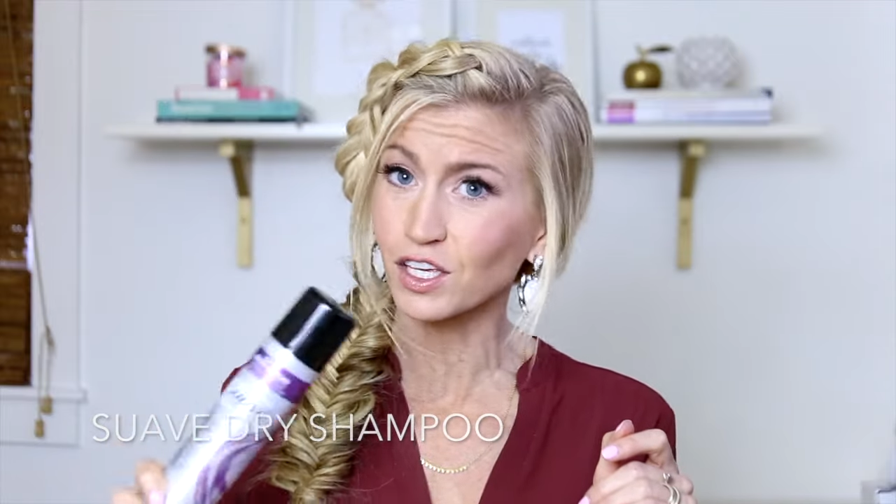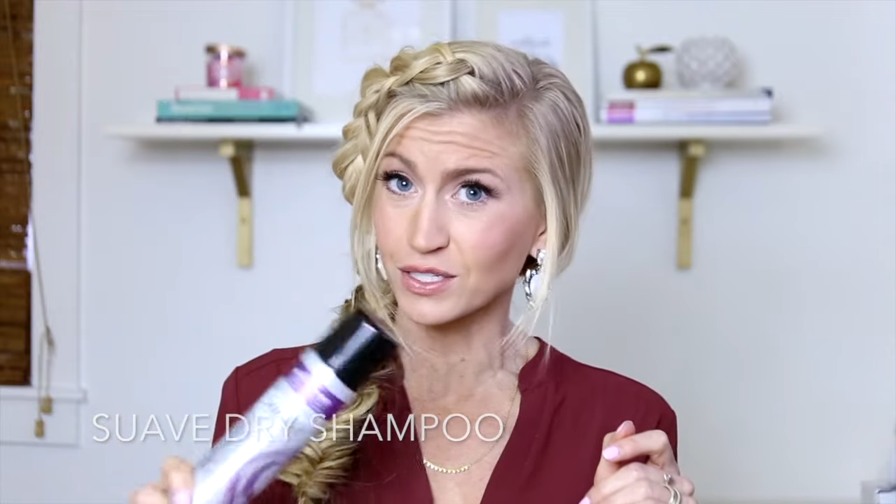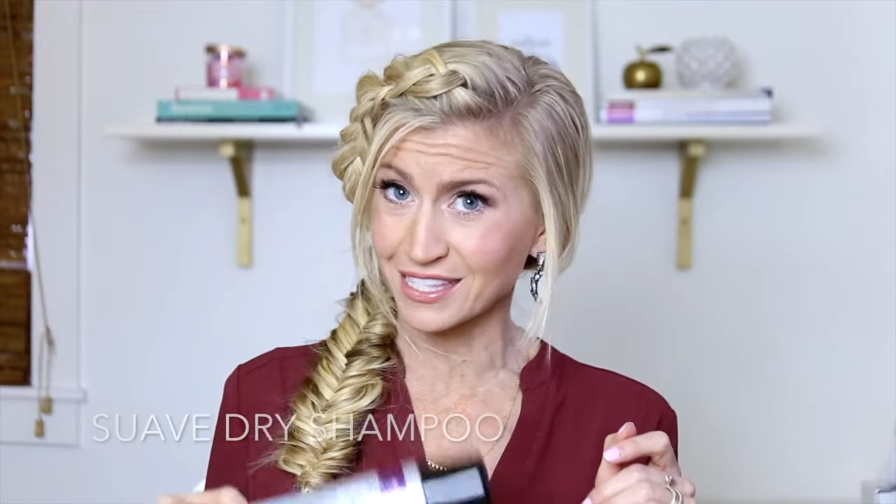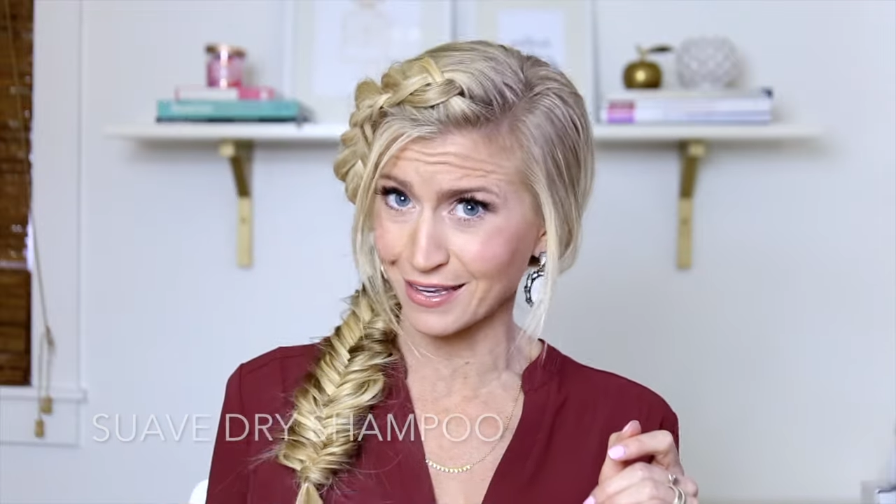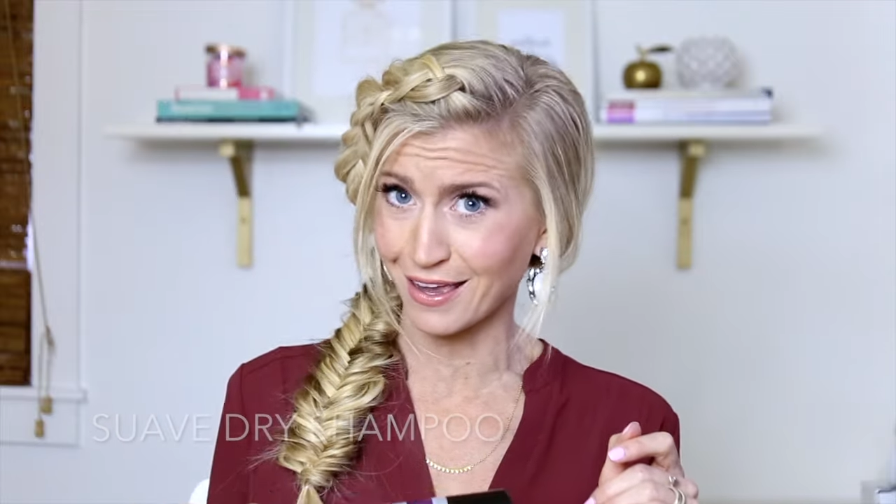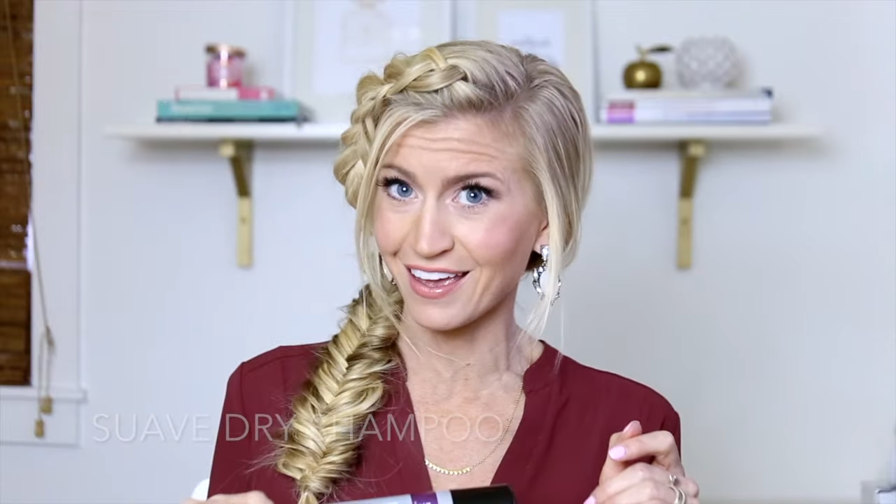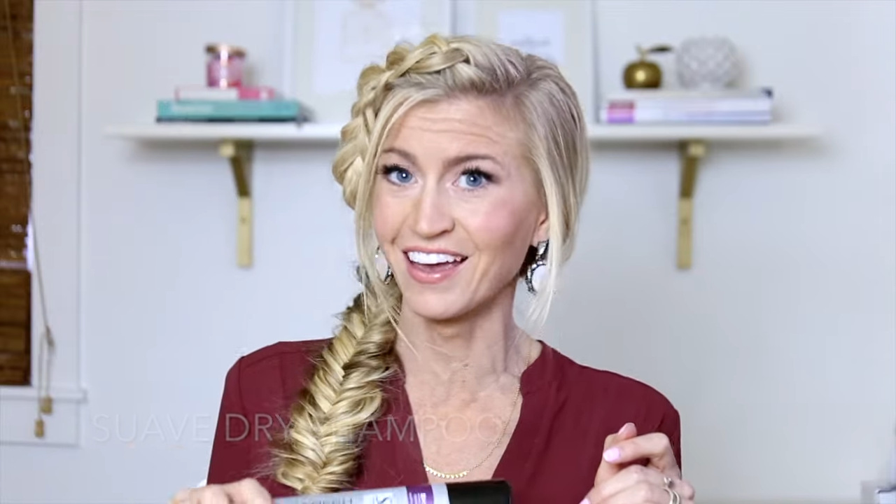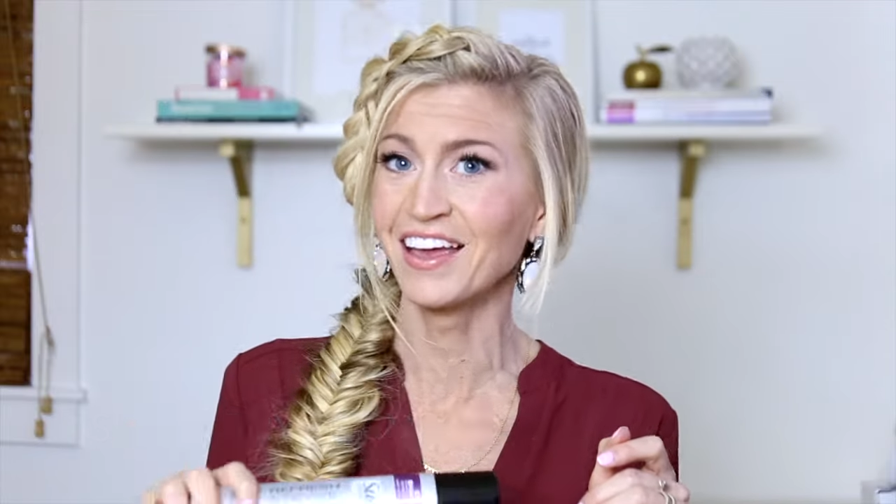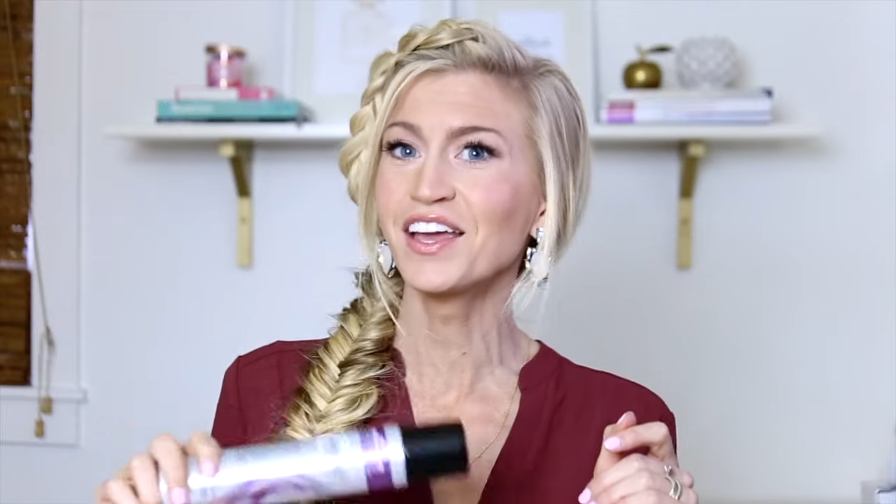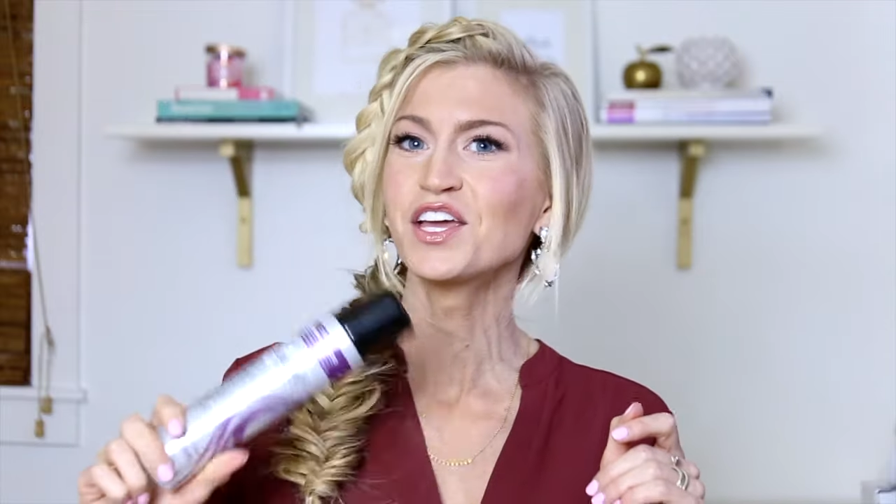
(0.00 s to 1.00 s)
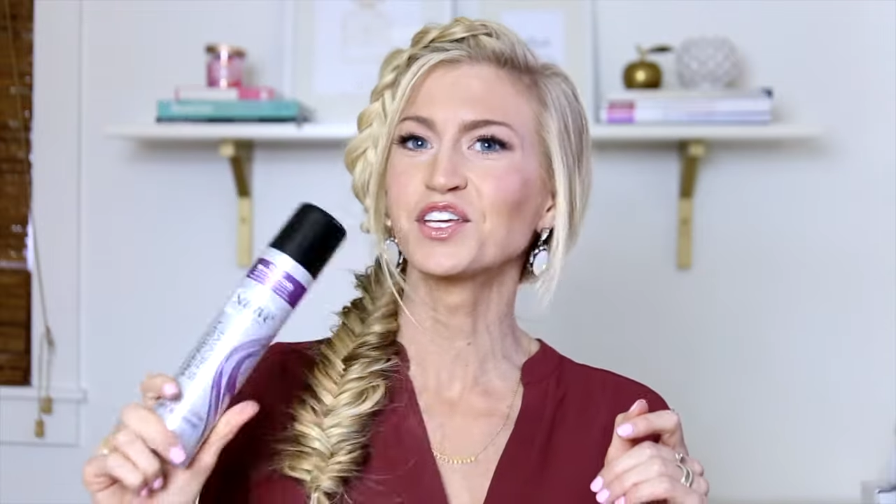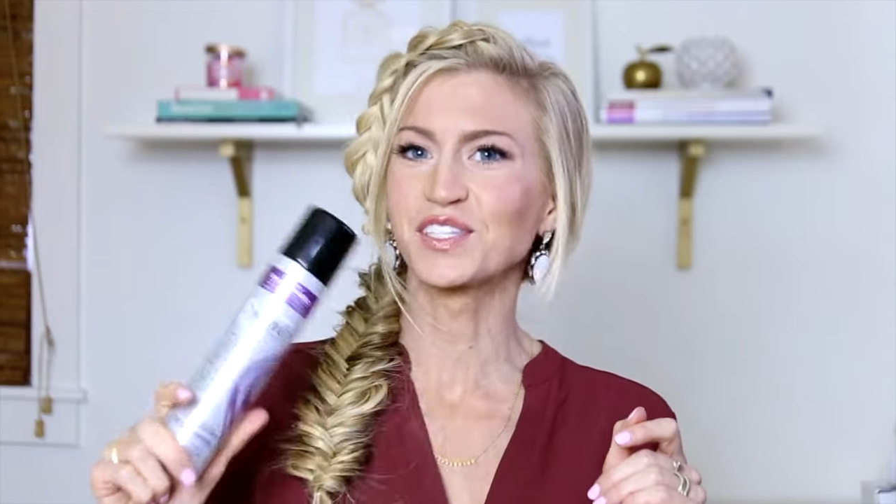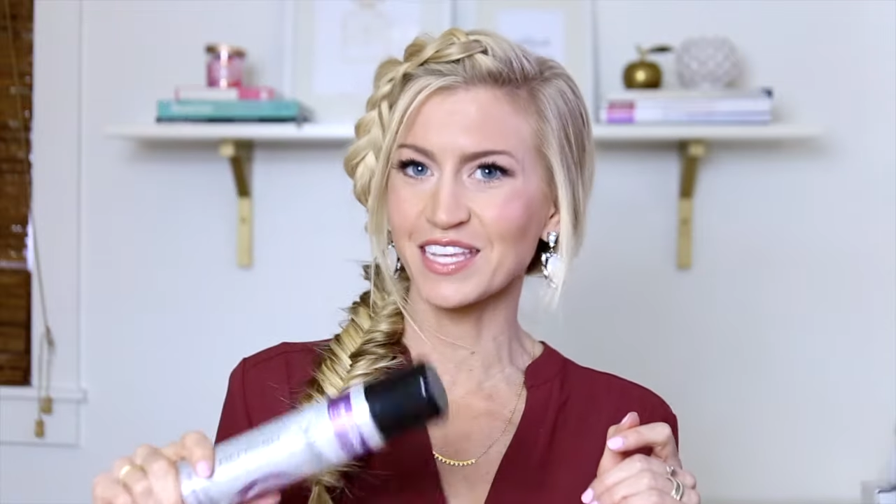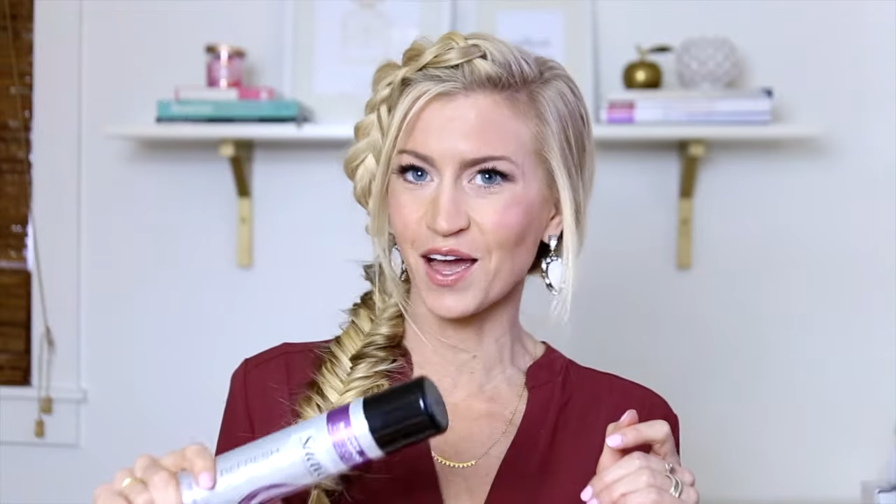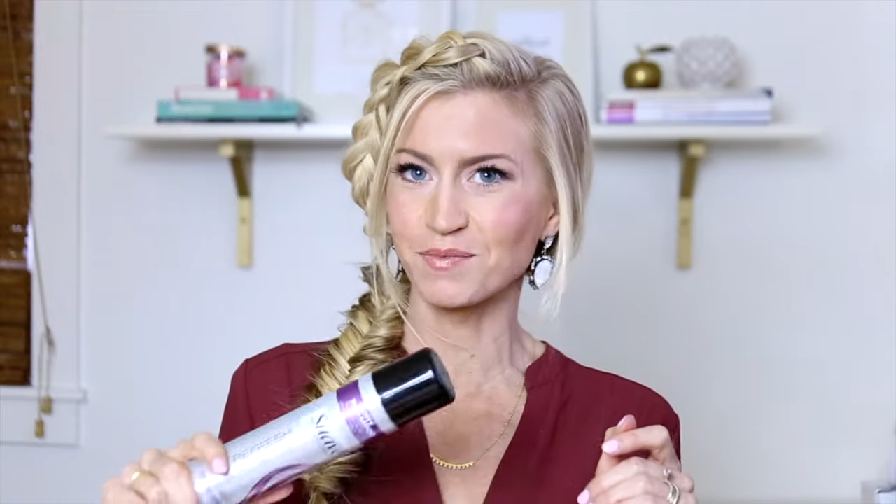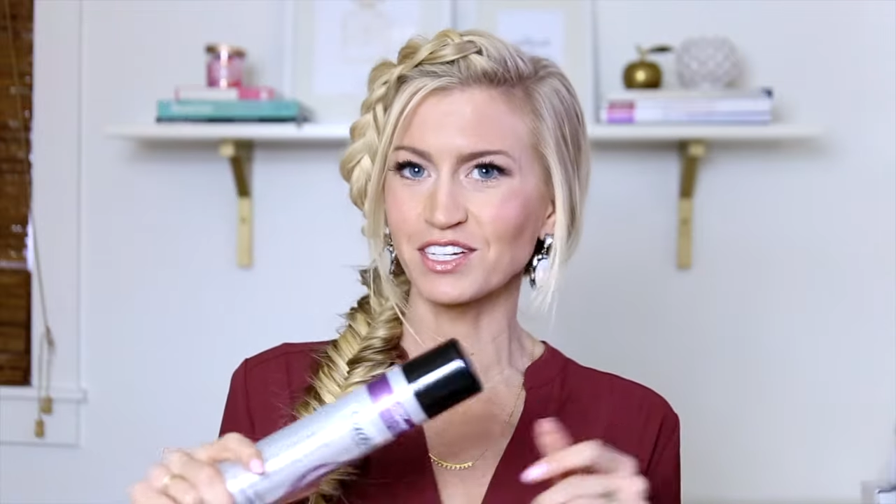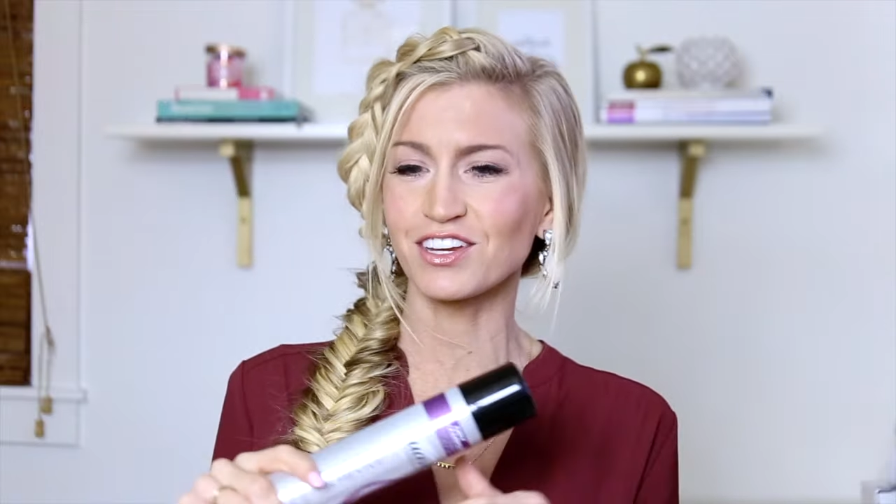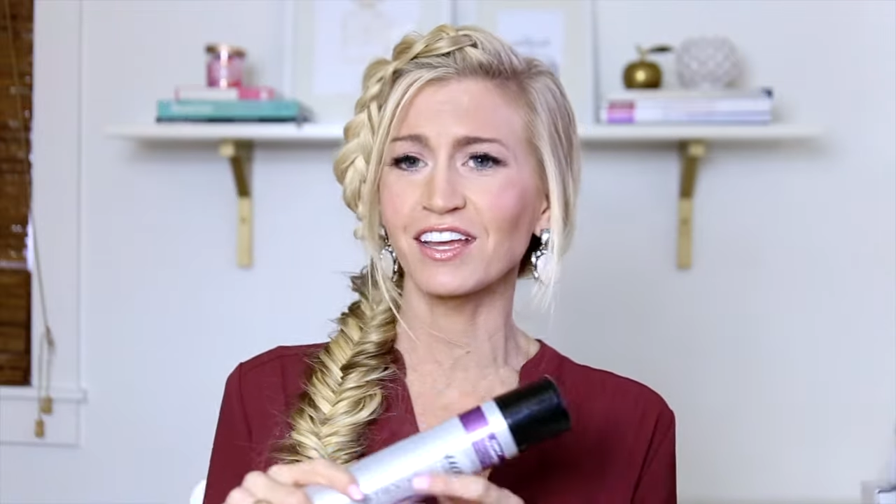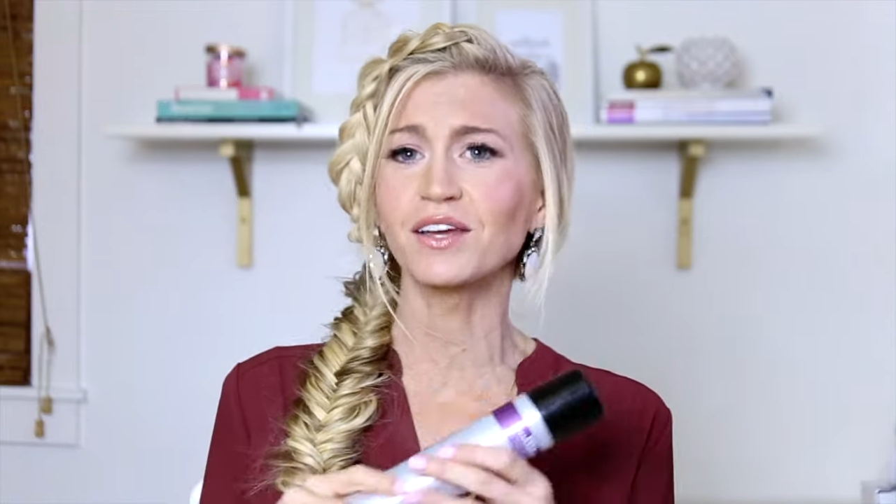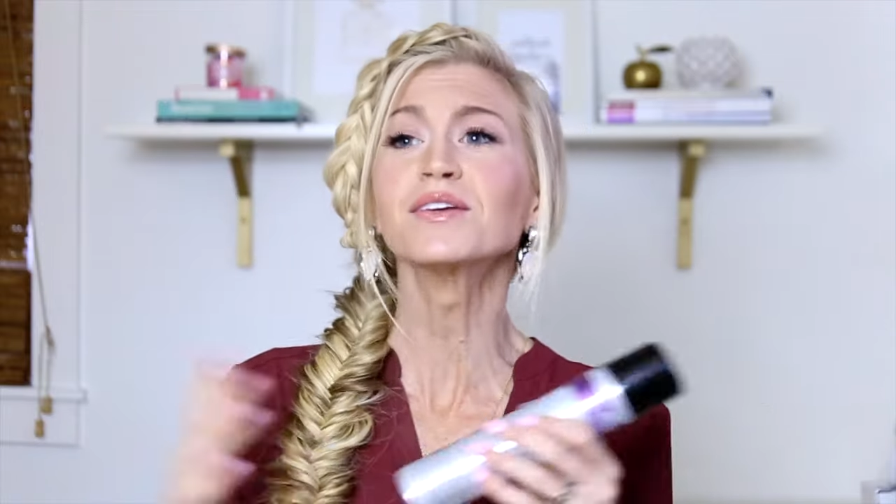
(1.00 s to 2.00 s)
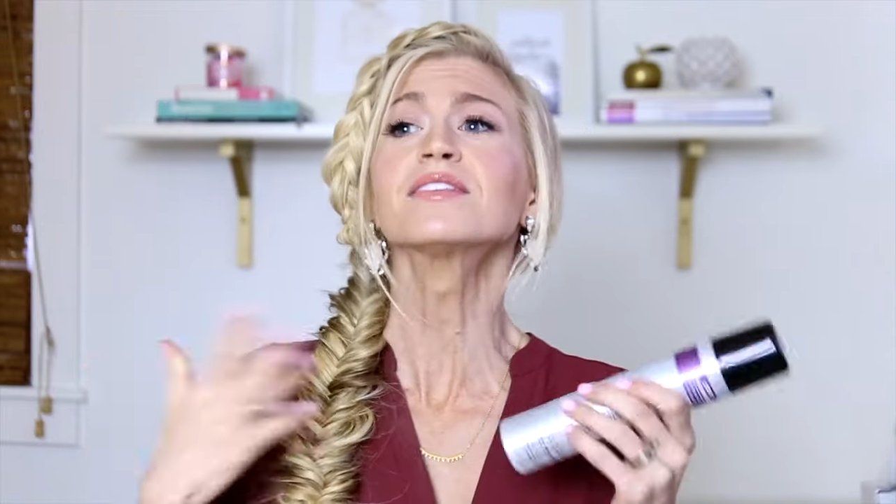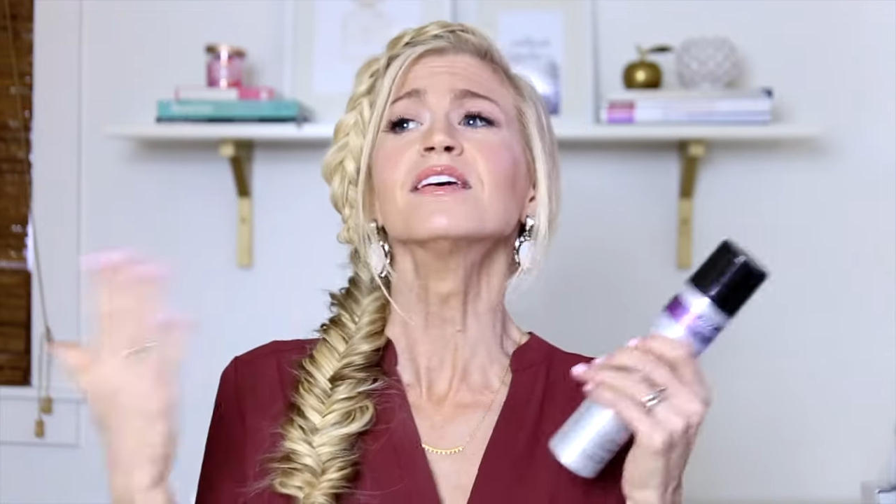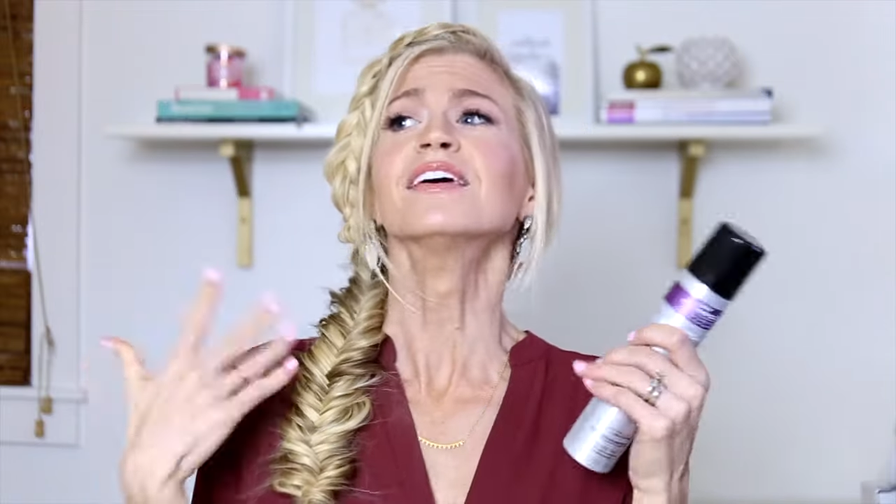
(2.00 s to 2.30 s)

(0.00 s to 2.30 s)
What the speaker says: You'll see how much I use.